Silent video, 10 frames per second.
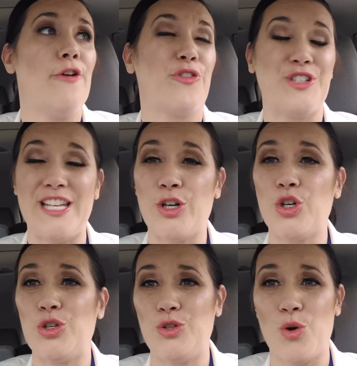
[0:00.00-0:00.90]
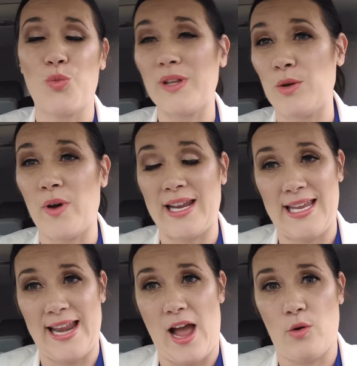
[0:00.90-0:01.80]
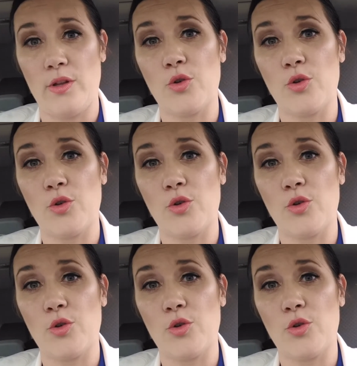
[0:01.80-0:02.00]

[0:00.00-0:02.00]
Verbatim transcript: for dinner you don't really want to eat out.